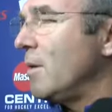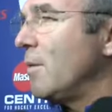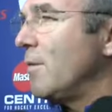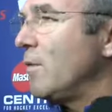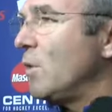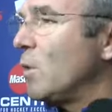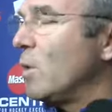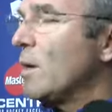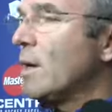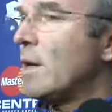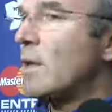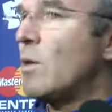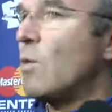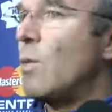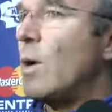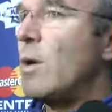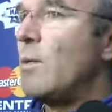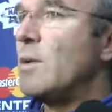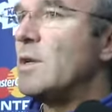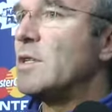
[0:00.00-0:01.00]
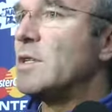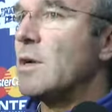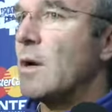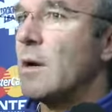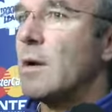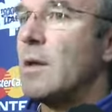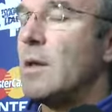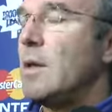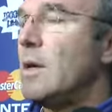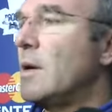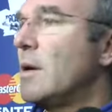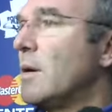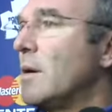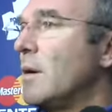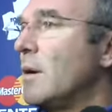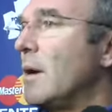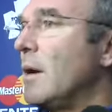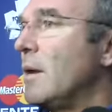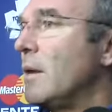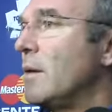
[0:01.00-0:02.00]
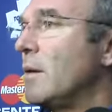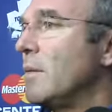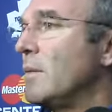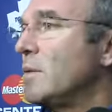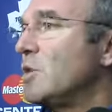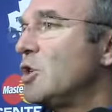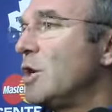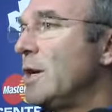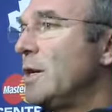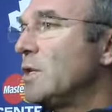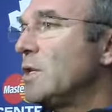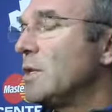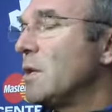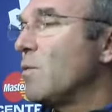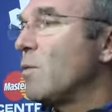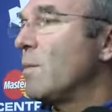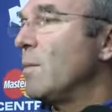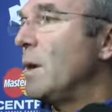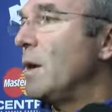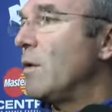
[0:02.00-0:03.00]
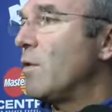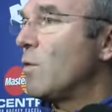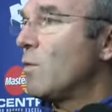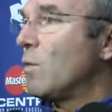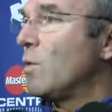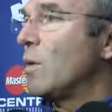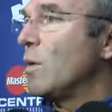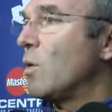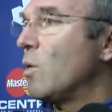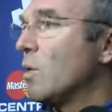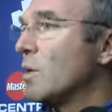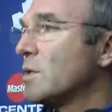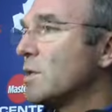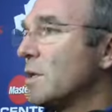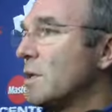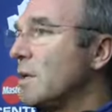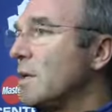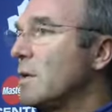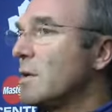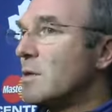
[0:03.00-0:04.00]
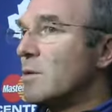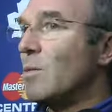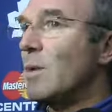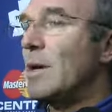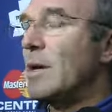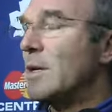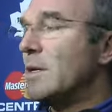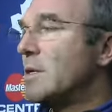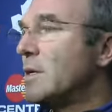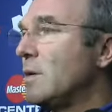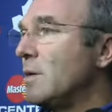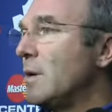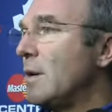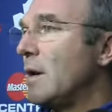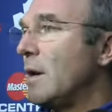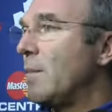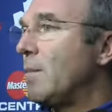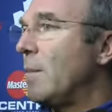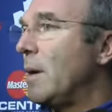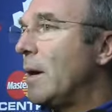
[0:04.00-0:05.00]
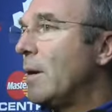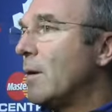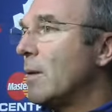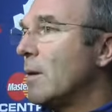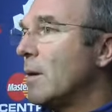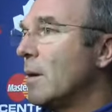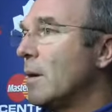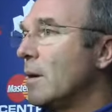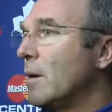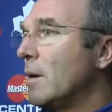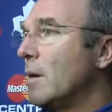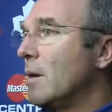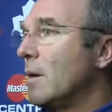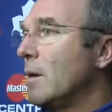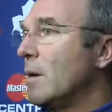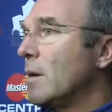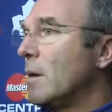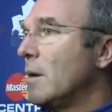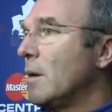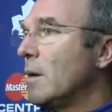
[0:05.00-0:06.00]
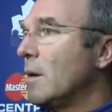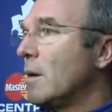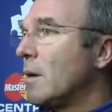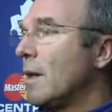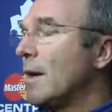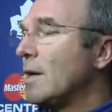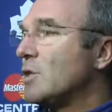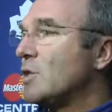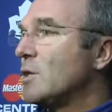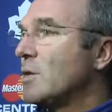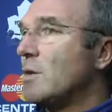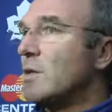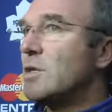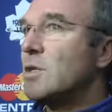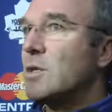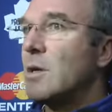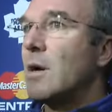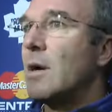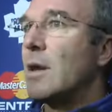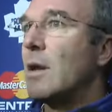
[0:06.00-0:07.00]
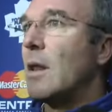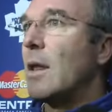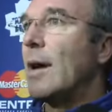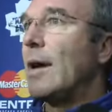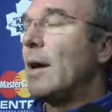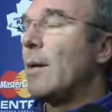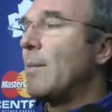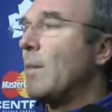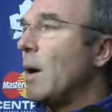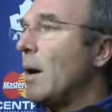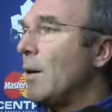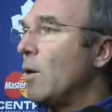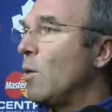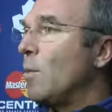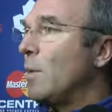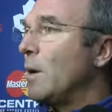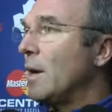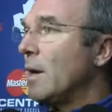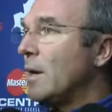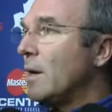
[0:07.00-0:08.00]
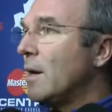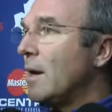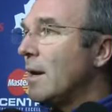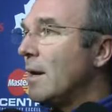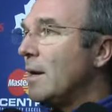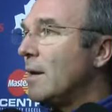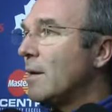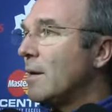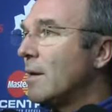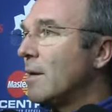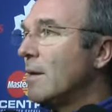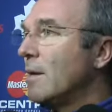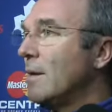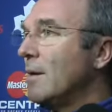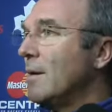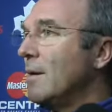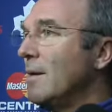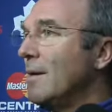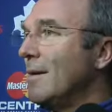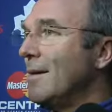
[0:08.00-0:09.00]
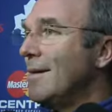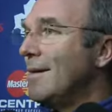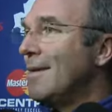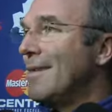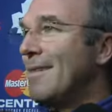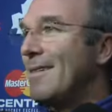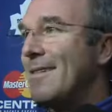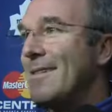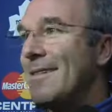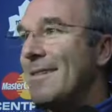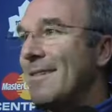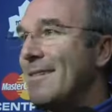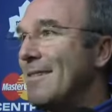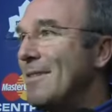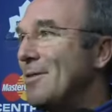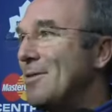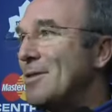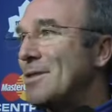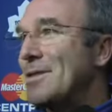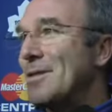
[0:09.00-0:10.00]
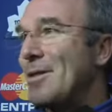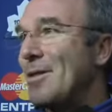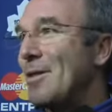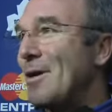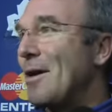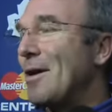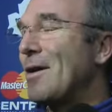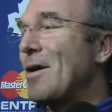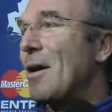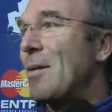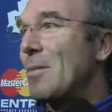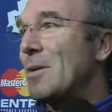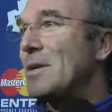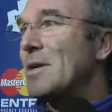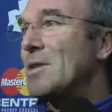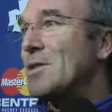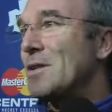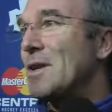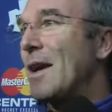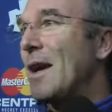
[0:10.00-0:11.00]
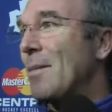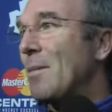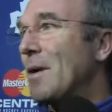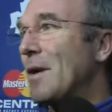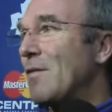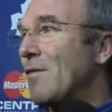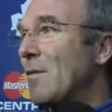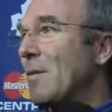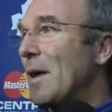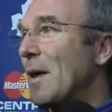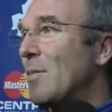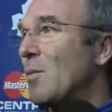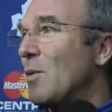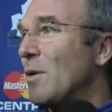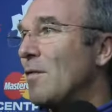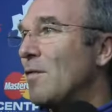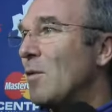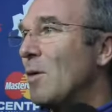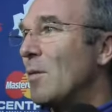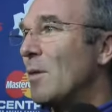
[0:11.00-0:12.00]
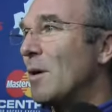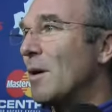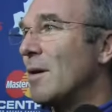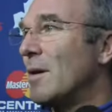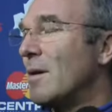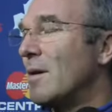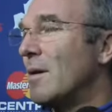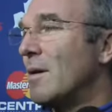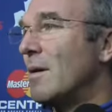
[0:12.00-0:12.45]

You know, if you look at the way we started the year and, and the changes that were made through the course of the year as we continue to get better. Last year, the starting lineup on opening night. There's still a lot of competition happening from that point forward.